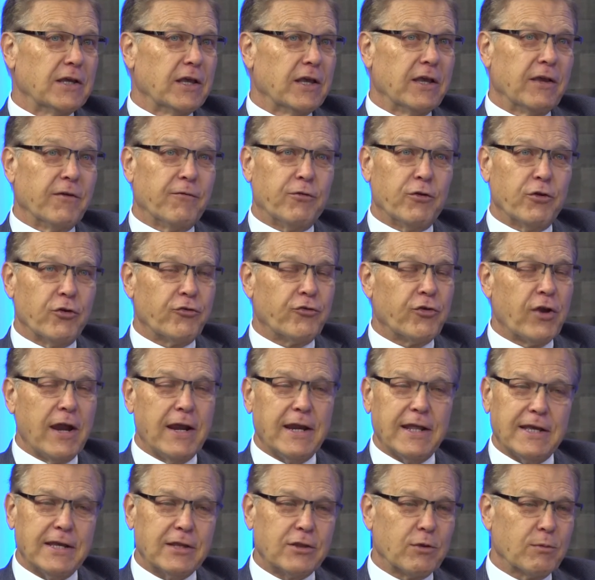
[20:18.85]
if you're trying
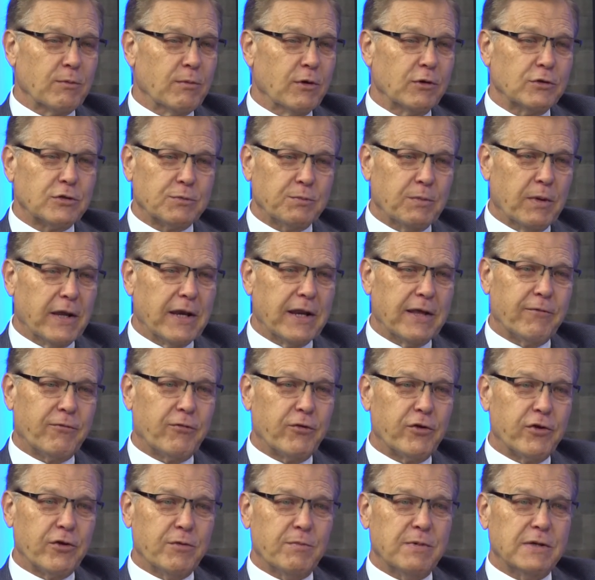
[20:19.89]
to get the most money for
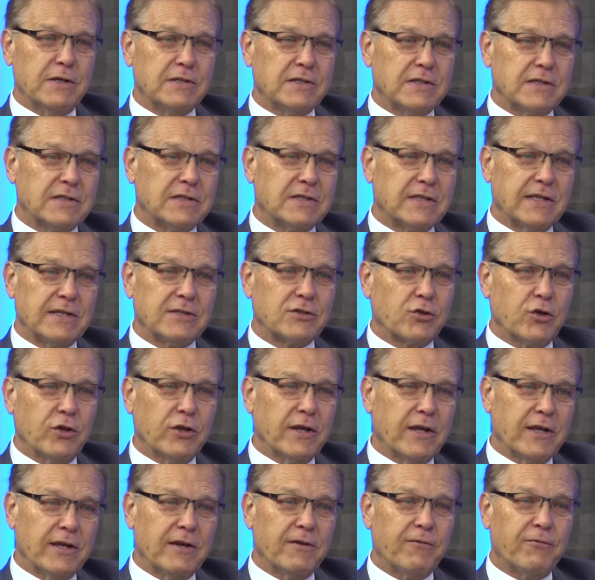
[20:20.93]
your business that's going
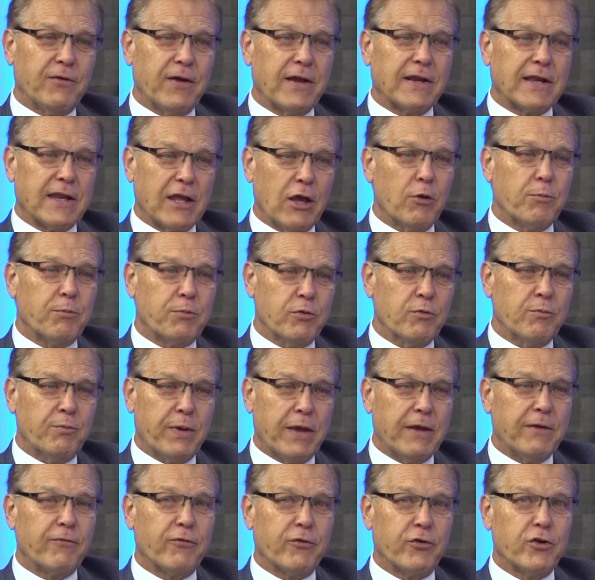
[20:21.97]
to, in effect, help you
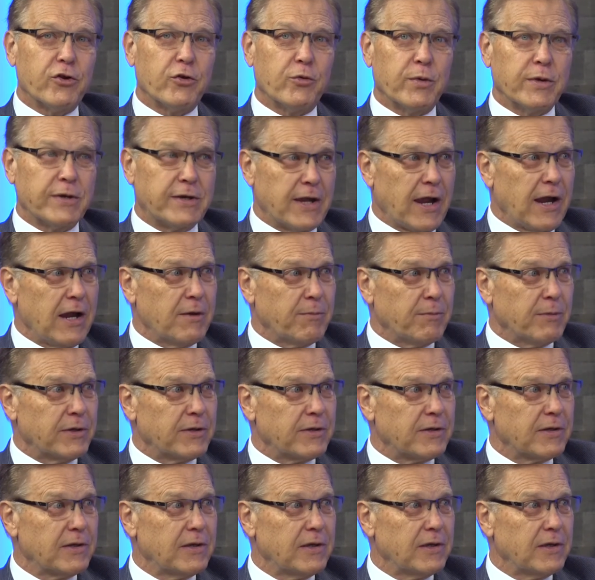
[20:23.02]
pay for your retirement,